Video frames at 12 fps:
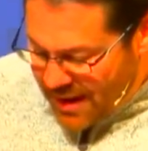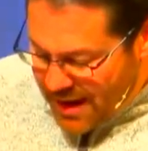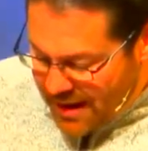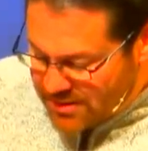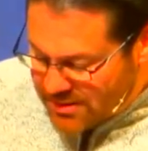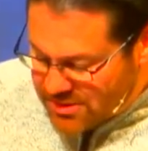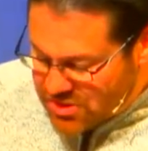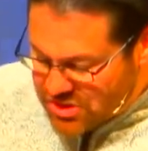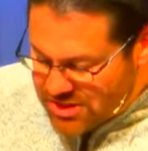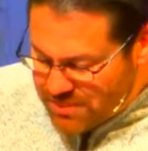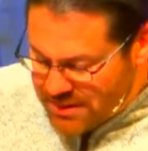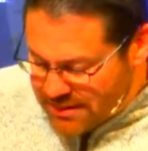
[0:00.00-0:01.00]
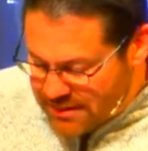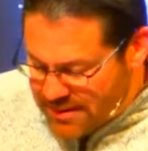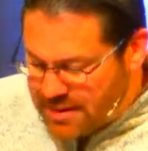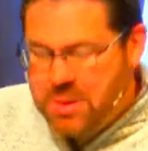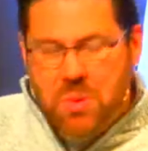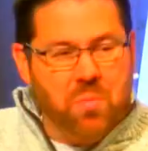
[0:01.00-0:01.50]
And Simeon
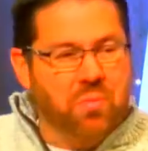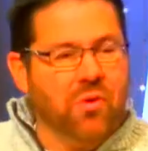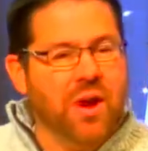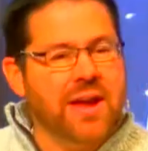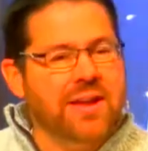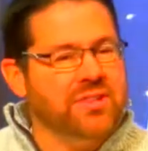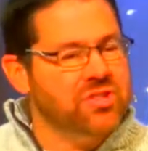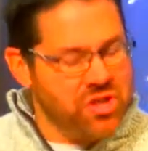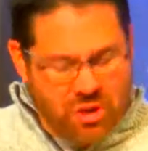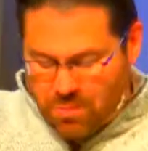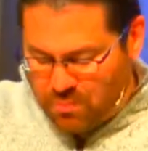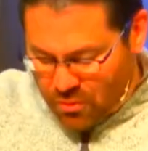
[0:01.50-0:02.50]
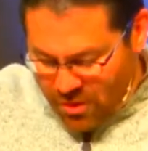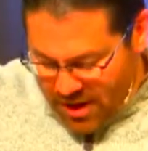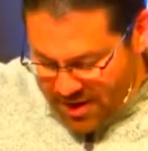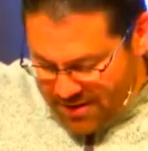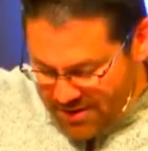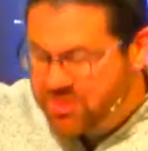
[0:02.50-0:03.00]
prays a
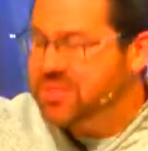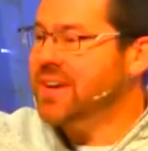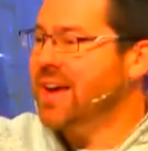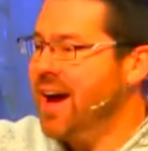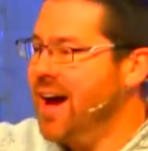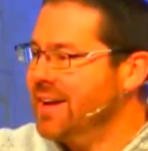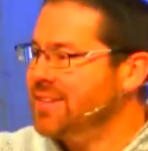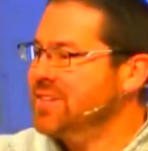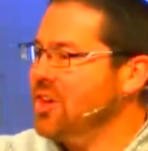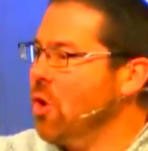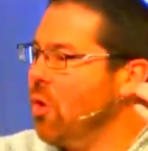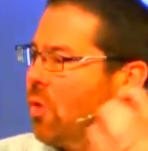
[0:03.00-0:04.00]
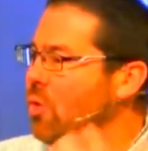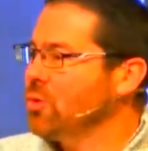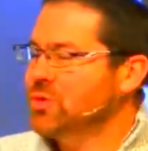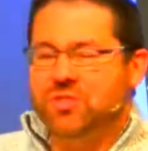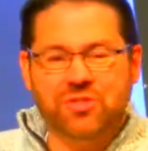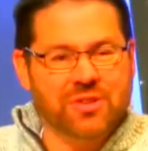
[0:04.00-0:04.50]
prayer to God as he
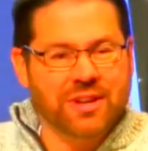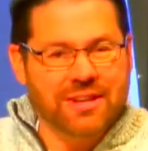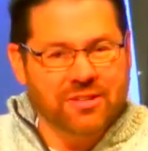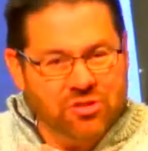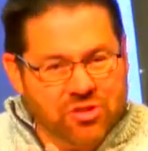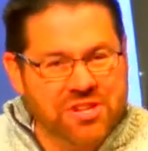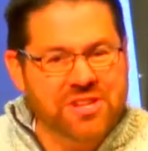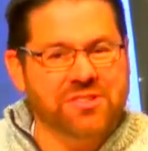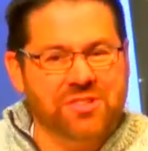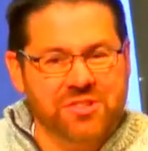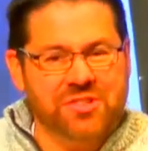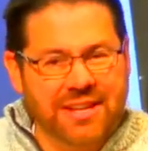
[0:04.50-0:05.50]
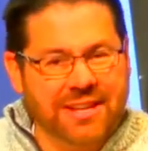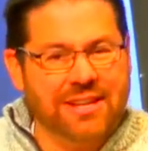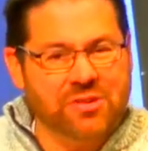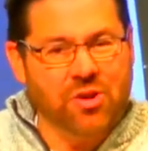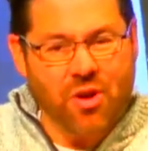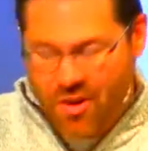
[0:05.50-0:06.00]
holds Jesus in
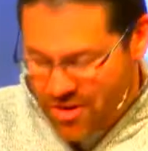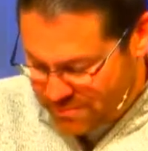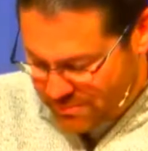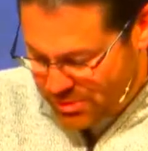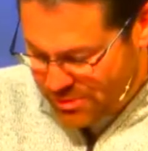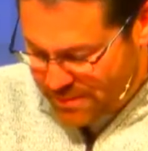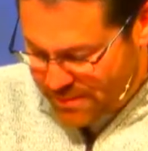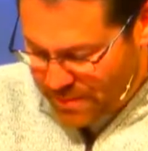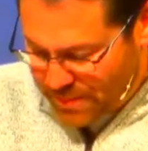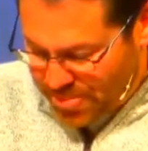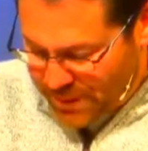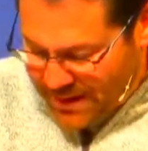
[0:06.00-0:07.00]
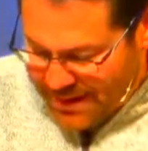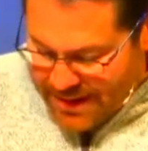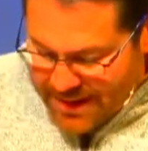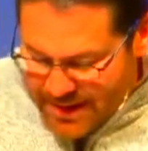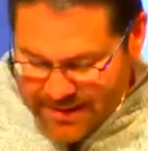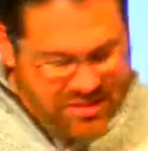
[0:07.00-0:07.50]
his arms.
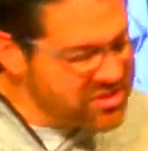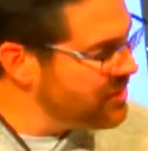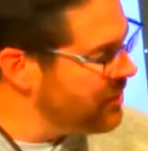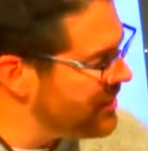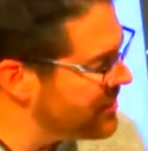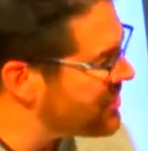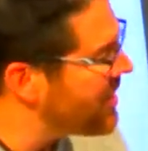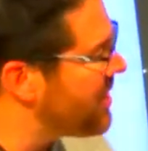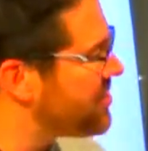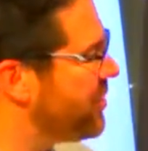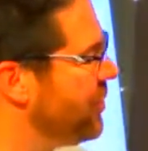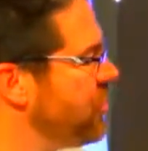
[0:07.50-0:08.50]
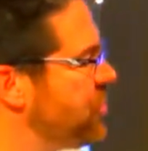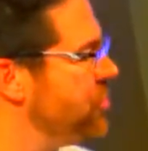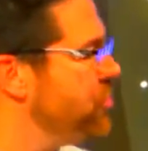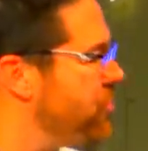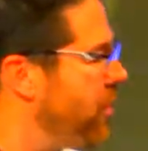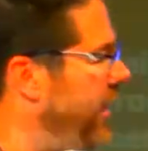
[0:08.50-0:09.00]
And Simeon says in Luke
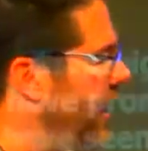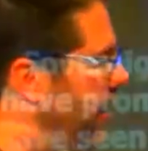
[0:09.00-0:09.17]
2 29